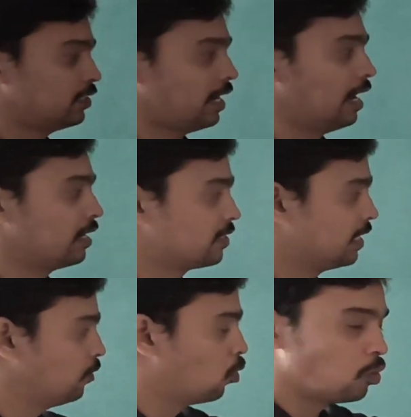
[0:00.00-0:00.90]
add
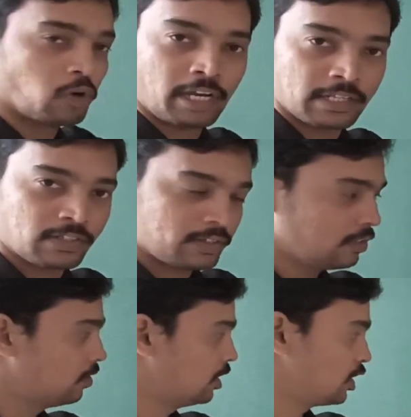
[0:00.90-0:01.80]
COOH.
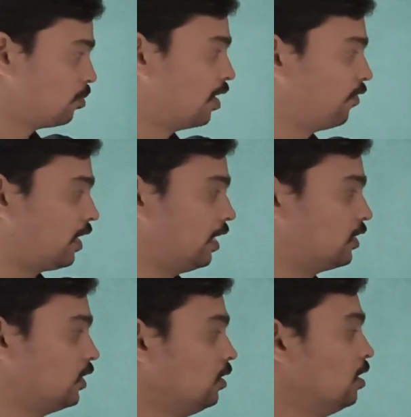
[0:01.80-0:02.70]
Just
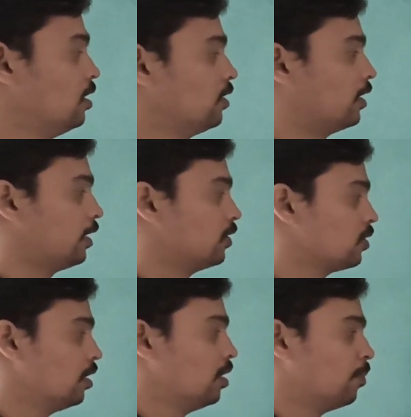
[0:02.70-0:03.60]
modification, it
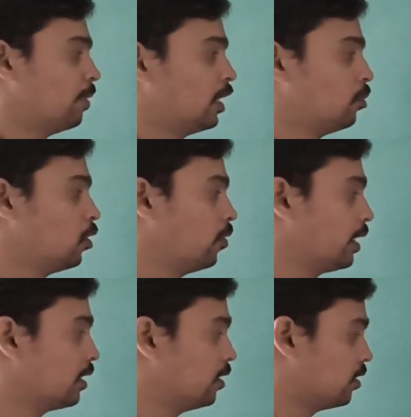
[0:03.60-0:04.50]
is by
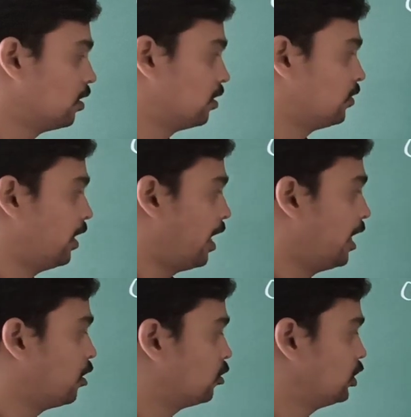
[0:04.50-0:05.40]
removing 3
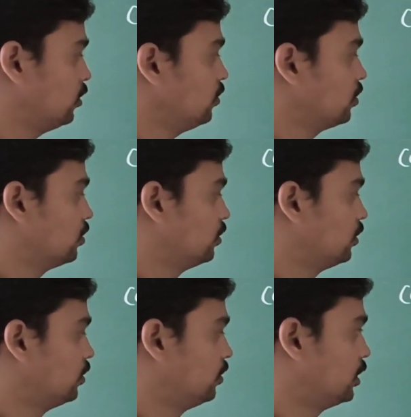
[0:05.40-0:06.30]
hydrogen,
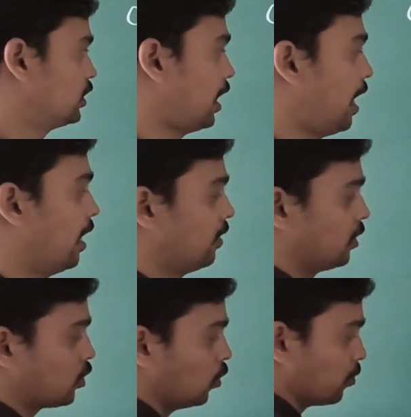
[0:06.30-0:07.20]
just add
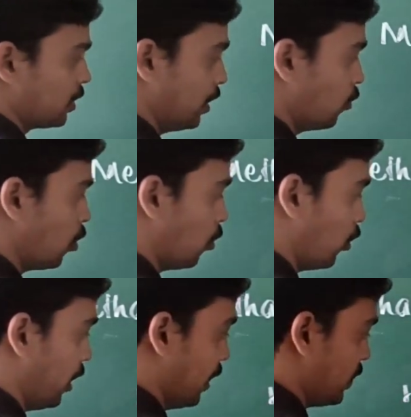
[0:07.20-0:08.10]
this group
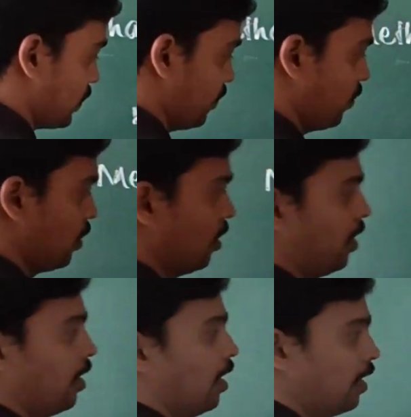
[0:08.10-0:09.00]
COOH.
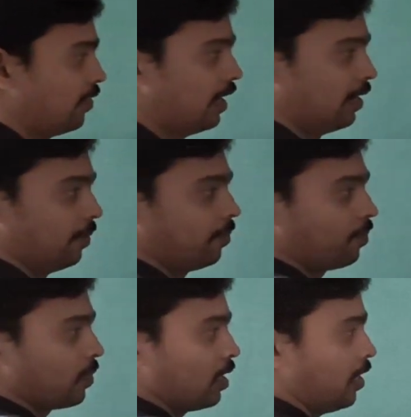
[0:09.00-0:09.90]
And
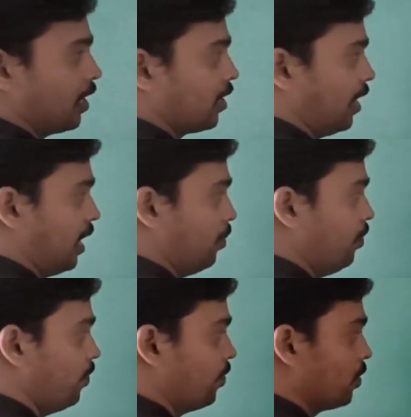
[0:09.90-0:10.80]
then here
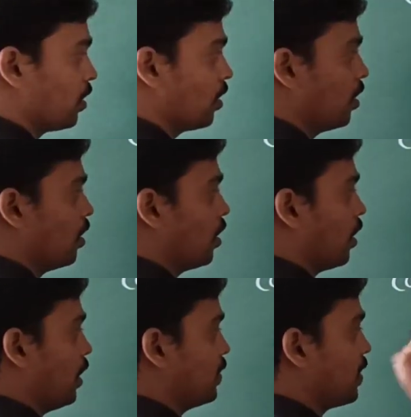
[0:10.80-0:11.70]
name
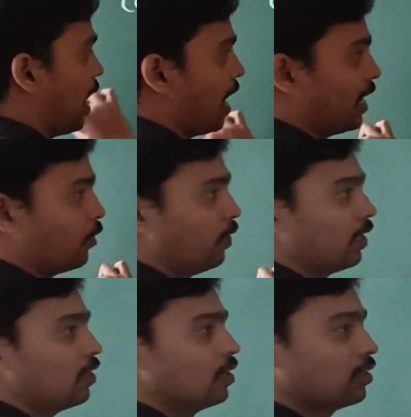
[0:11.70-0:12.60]
is added
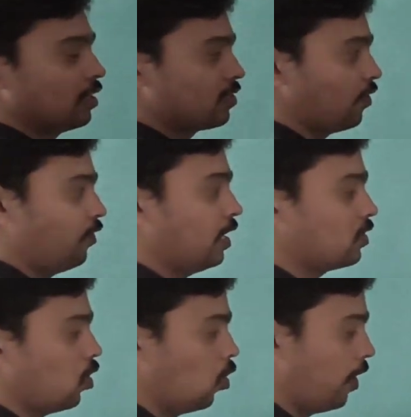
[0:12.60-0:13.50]
with the
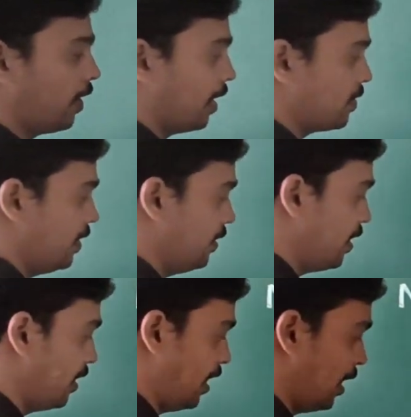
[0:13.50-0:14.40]
suffix oic acid,
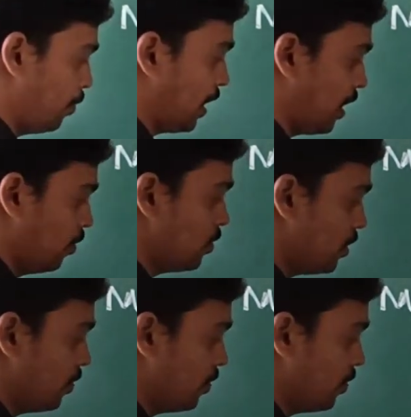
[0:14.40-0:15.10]
then it becomes